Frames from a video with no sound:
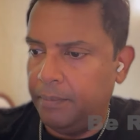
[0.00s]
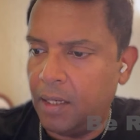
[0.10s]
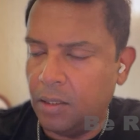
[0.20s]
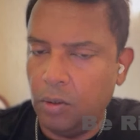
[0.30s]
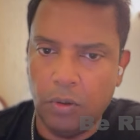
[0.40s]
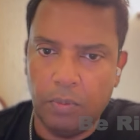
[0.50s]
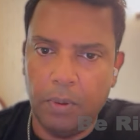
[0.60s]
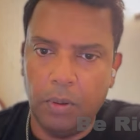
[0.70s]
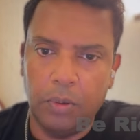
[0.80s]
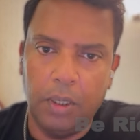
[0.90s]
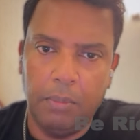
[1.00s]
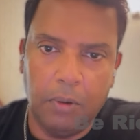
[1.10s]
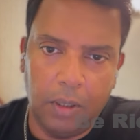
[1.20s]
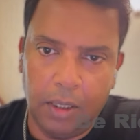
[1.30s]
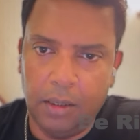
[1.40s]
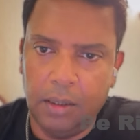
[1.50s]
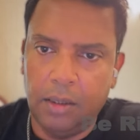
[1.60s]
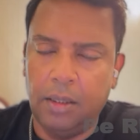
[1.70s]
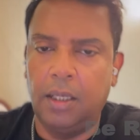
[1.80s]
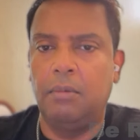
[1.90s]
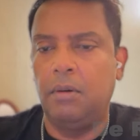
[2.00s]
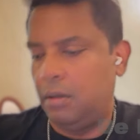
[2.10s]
as the news broke today morning that